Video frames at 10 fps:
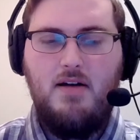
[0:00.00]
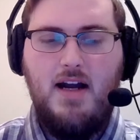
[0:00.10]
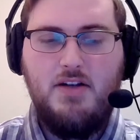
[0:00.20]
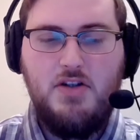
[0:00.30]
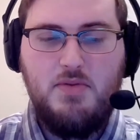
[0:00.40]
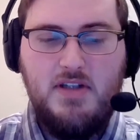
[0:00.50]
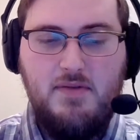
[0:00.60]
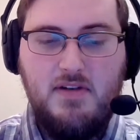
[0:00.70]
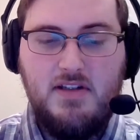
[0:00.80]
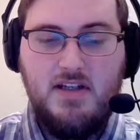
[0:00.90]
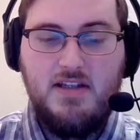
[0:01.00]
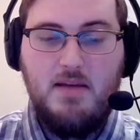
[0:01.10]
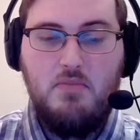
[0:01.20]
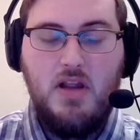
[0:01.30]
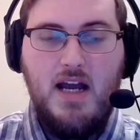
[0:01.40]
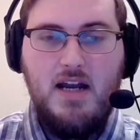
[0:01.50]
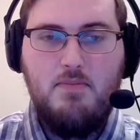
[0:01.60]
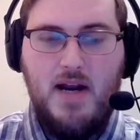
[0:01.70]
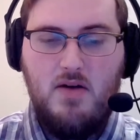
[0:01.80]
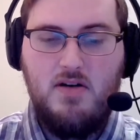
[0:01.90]
And she specifically says that
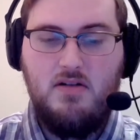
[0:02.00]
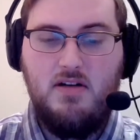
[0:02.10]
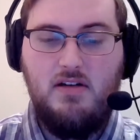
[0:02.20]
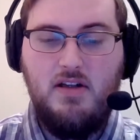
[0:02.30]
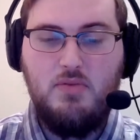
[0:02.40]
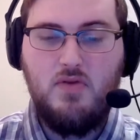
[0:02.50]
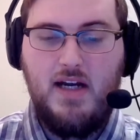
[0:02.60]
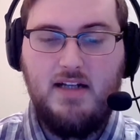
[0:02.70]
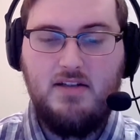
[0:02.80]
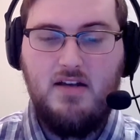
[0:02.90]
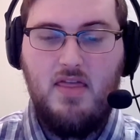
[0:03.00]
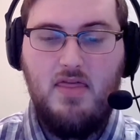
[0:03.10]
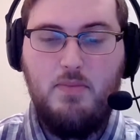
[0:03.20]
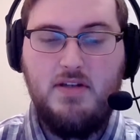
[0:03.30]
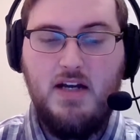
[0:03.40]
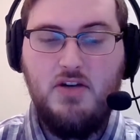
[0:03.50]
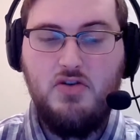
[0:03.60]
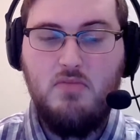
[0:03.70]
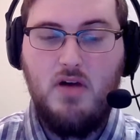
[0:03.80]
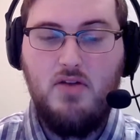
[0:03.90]
Planned Parenthood liberates the
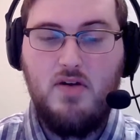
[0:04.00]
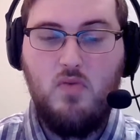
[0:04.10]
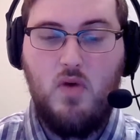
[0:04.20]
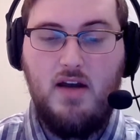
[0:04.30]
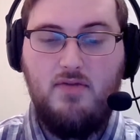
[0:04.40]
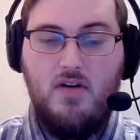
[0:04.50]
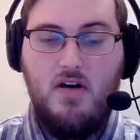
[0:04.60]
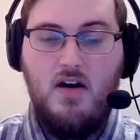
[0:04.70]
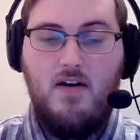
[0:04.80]
potential mother and wife